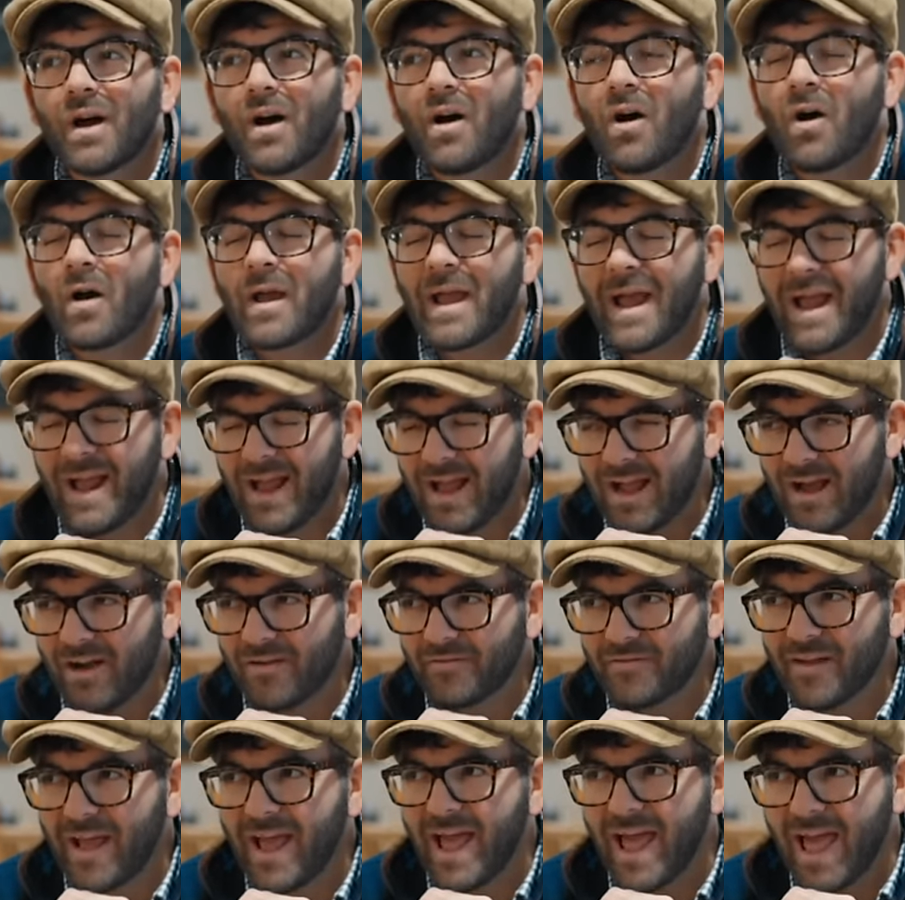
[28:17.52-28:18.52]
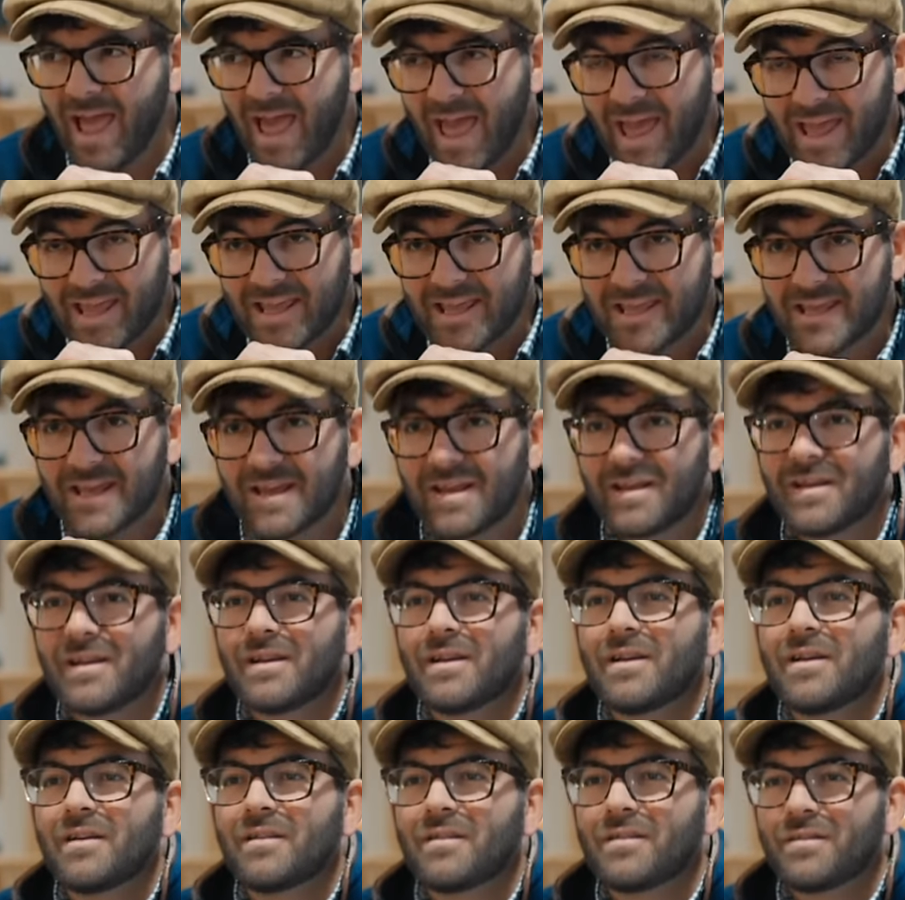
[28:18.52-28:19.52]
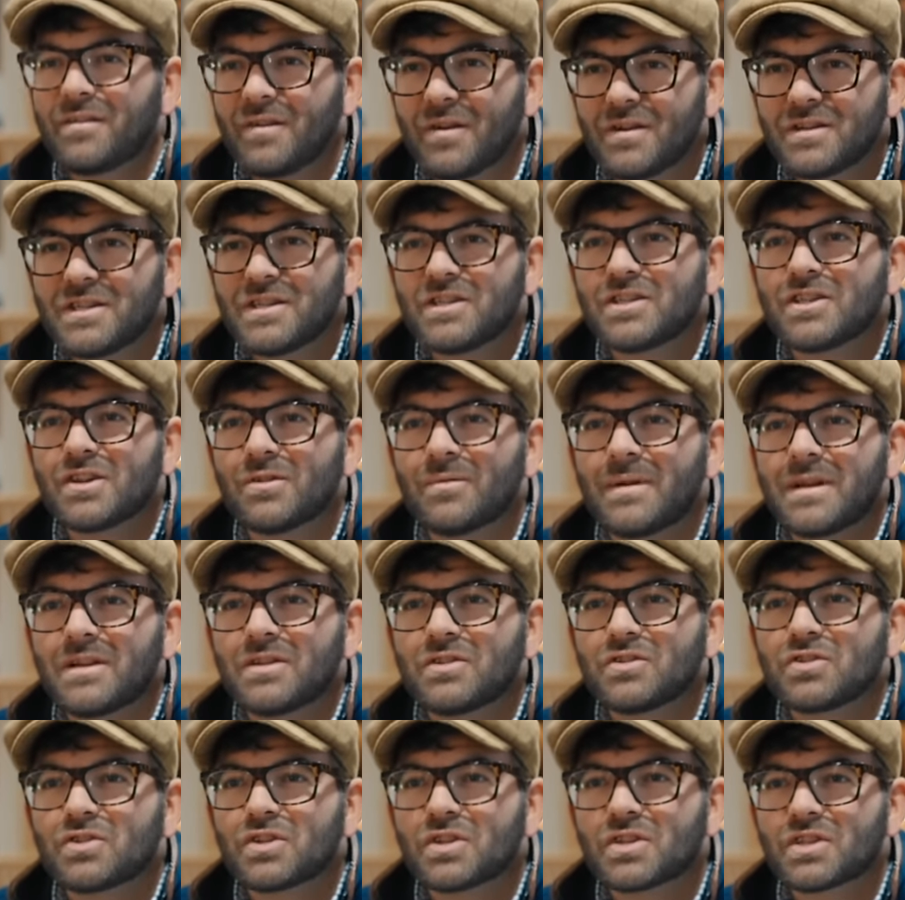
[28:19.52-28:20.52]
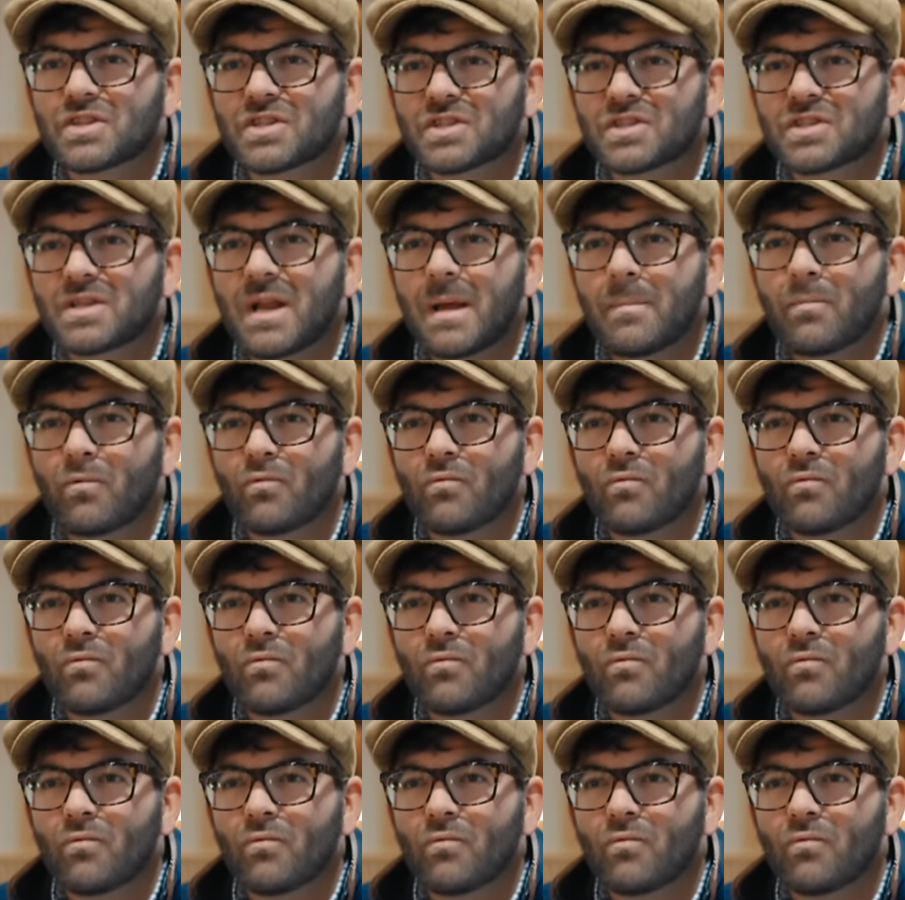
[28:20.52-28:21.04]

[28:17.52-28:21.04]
I have a 32-inch step